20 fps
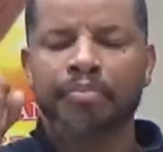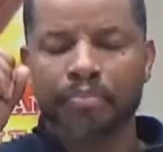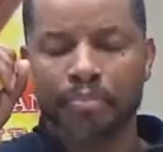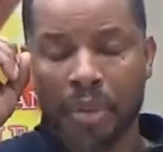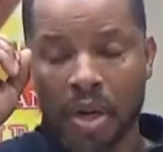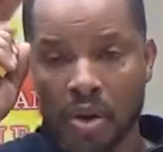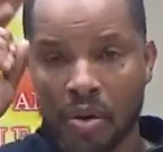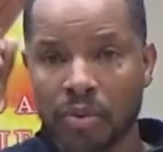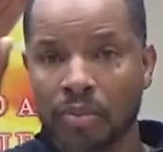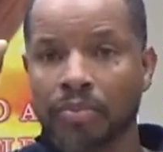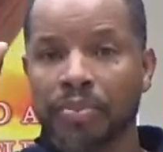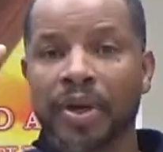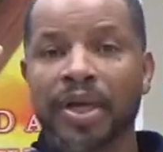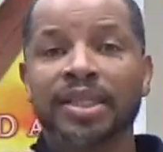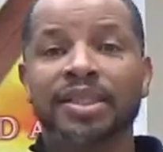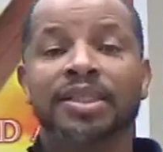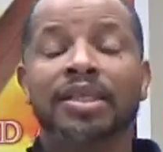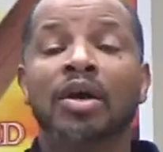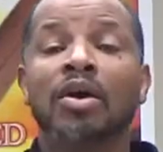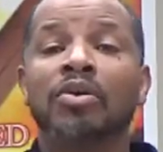Pretty
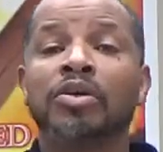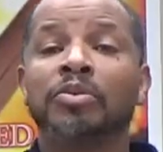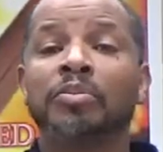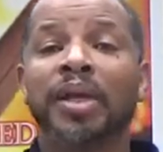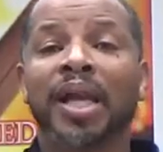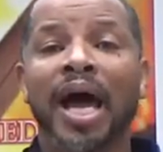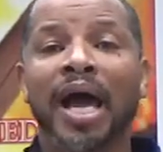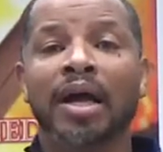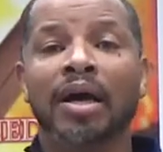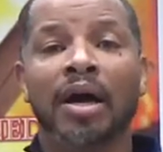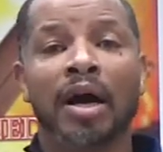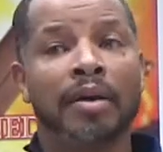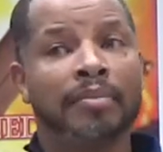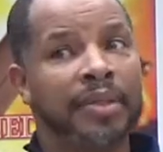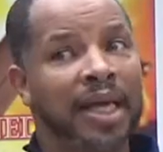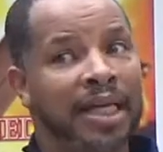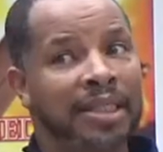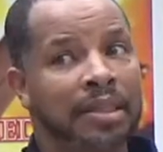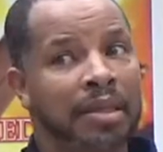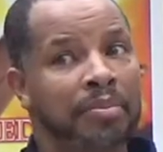soon you be like, oh,
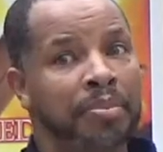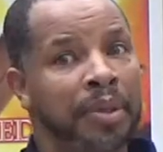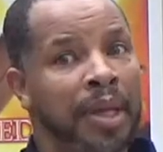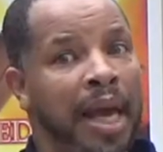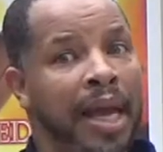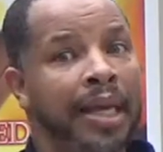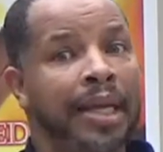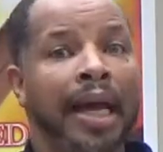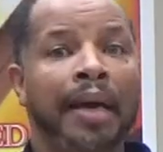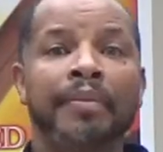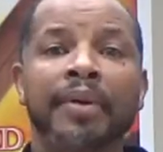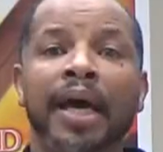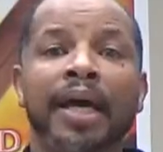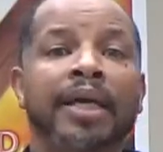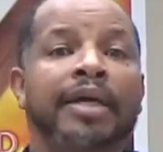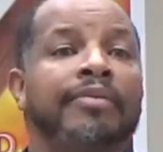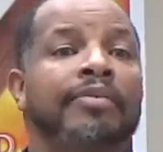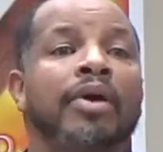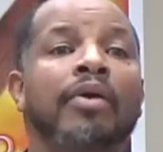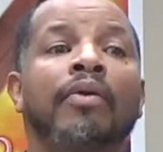that's complaint. I'm not
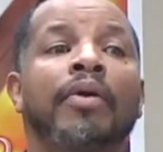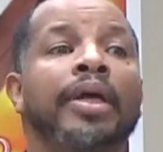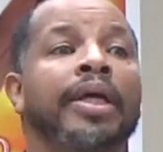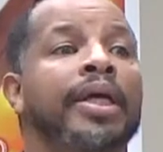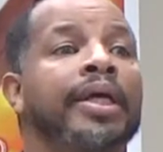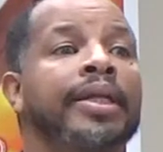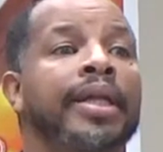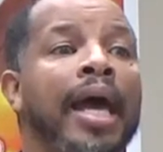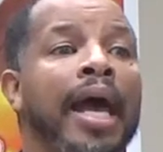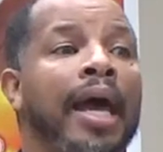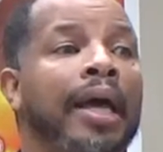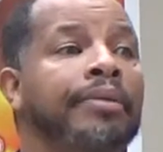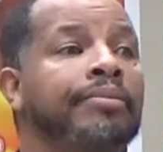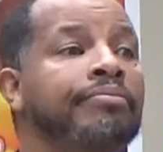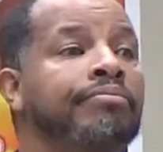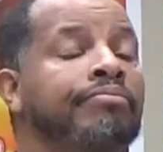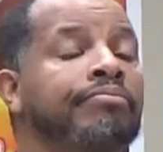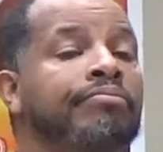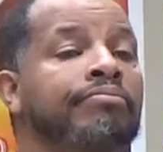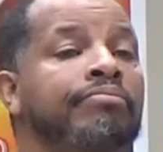even going in there.
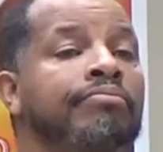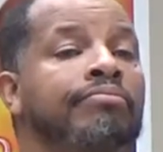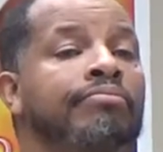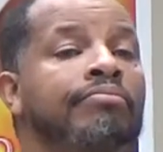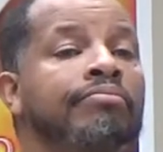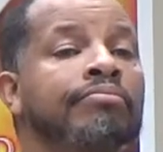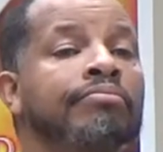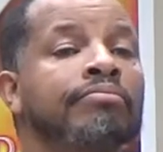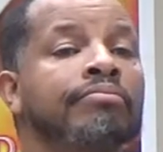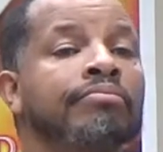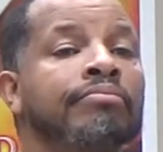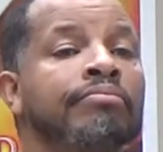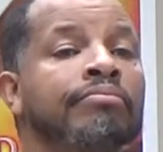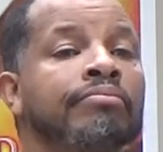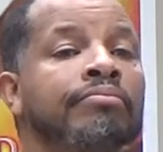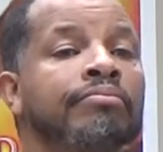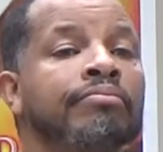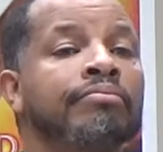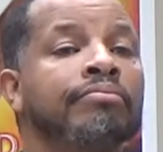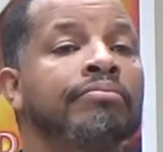Not even
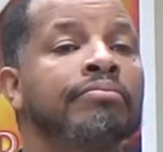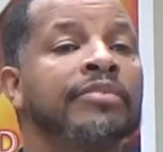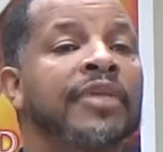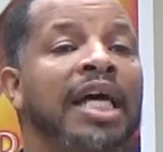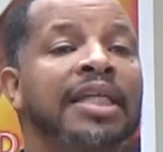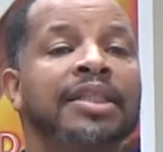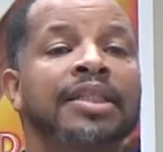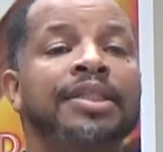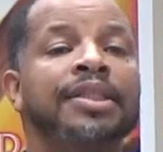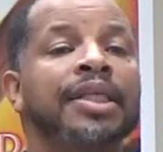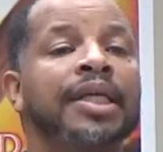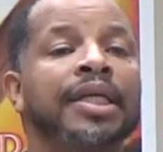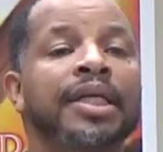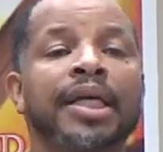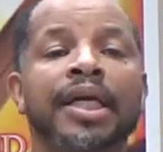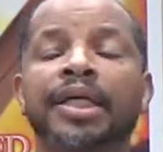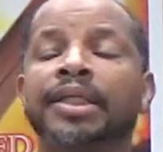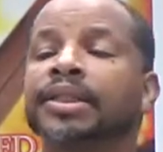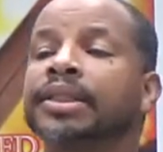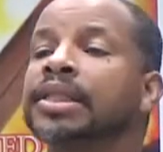doing it. That's a sin
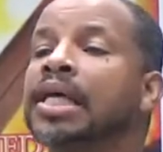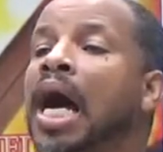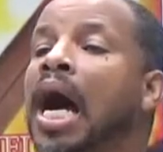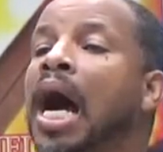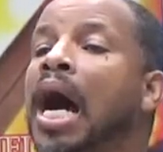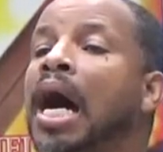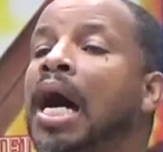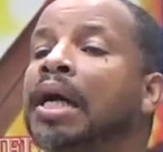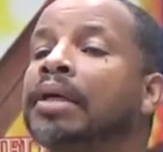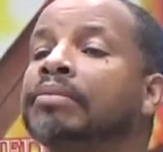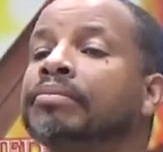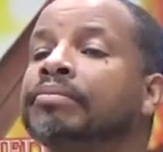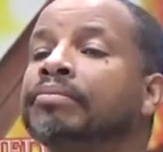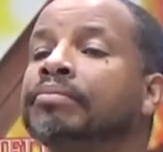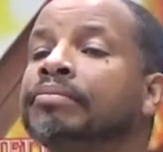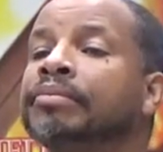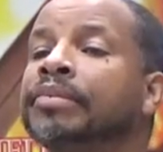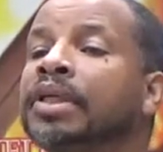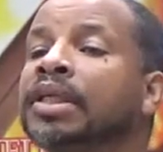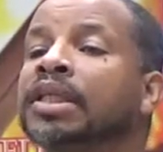against God.
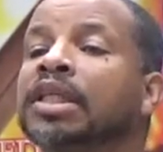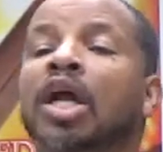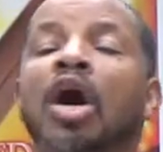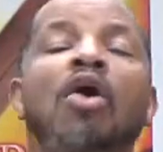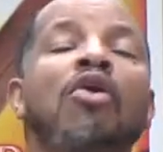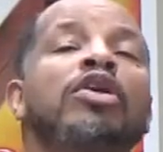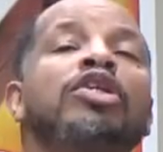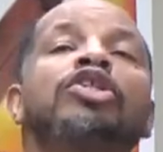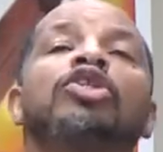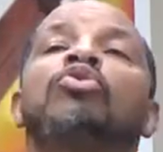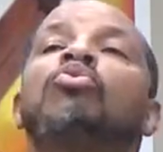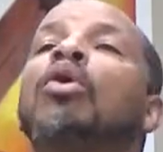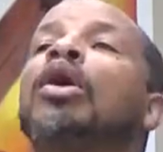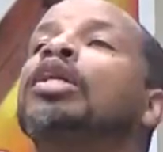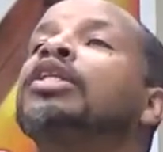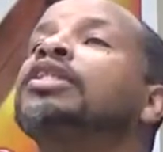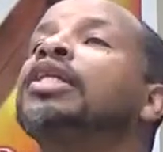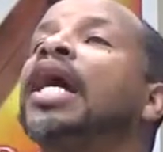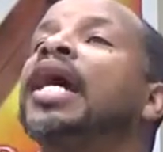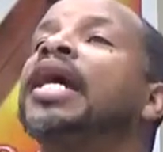Yeah. Long as you
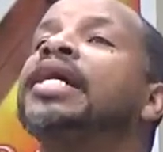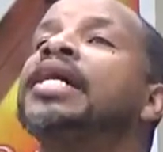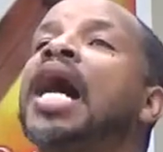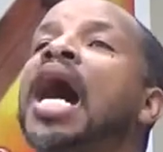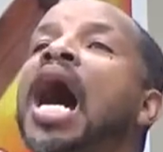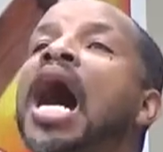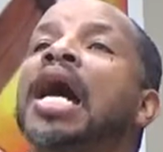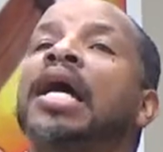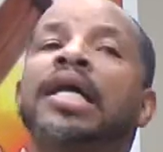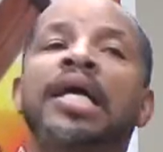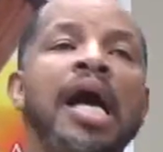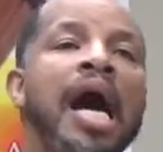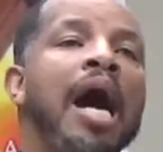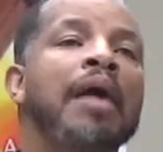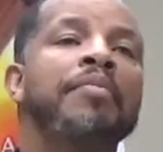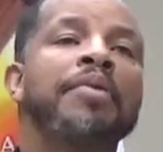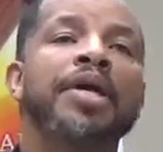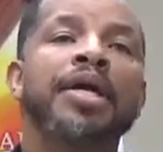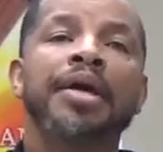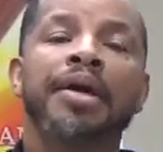want to take God,
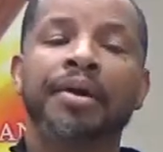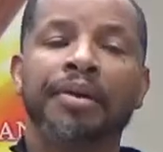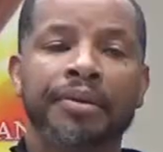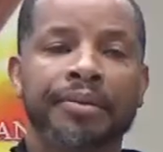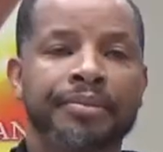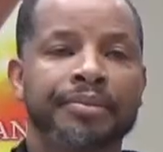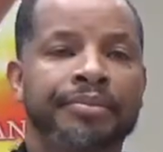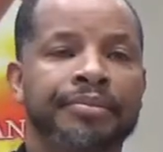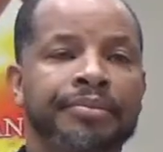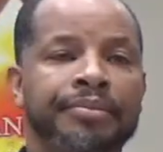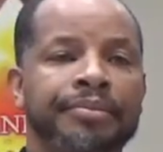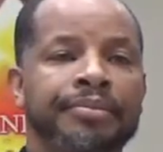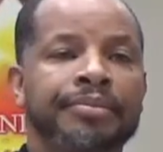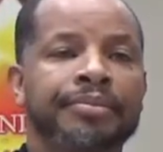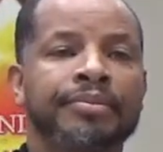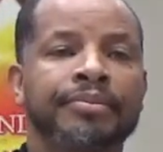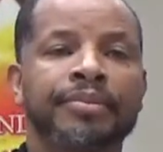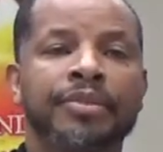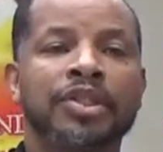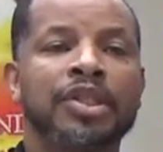I'm here.
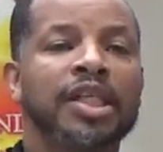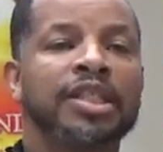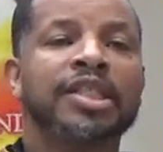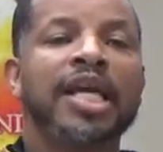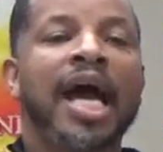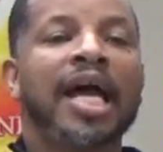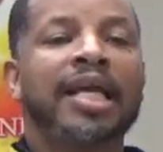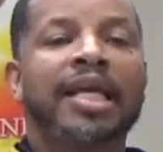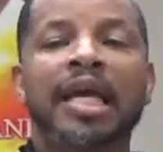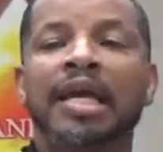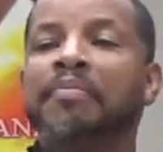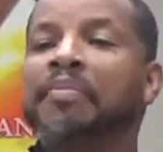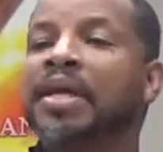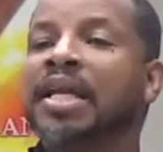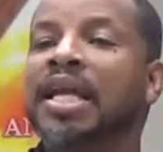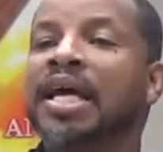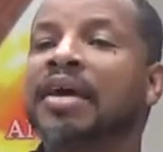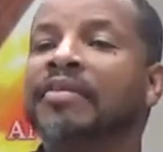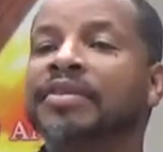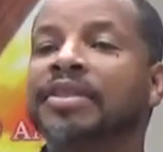I'm here. You just got to keep me
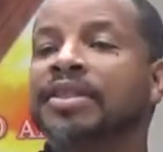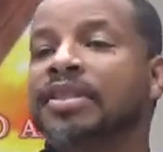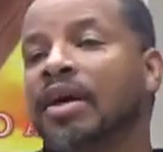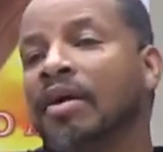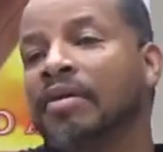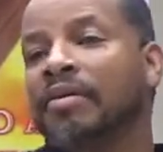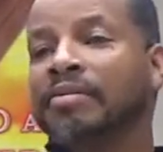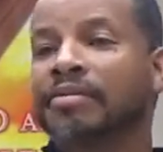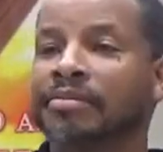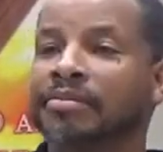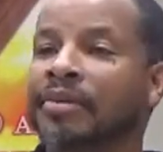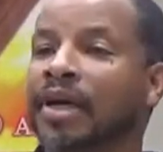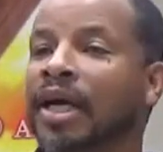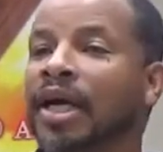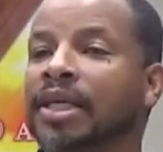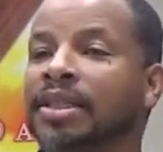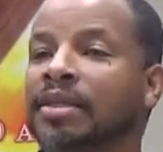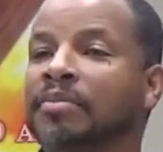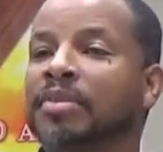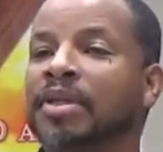living, so I
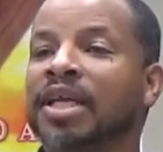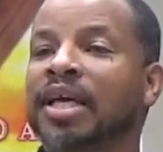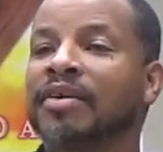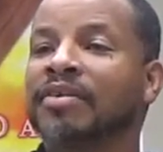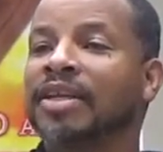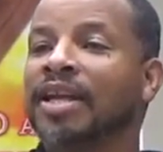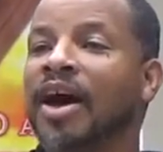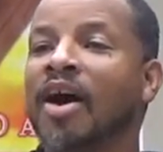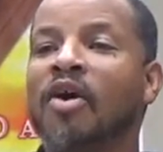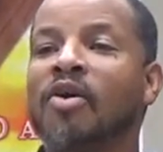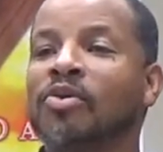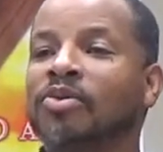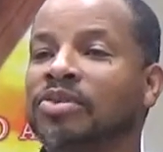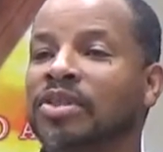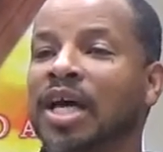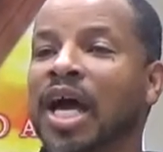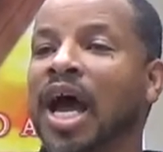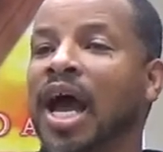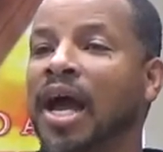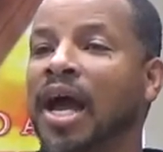guess I'm going to live a long time.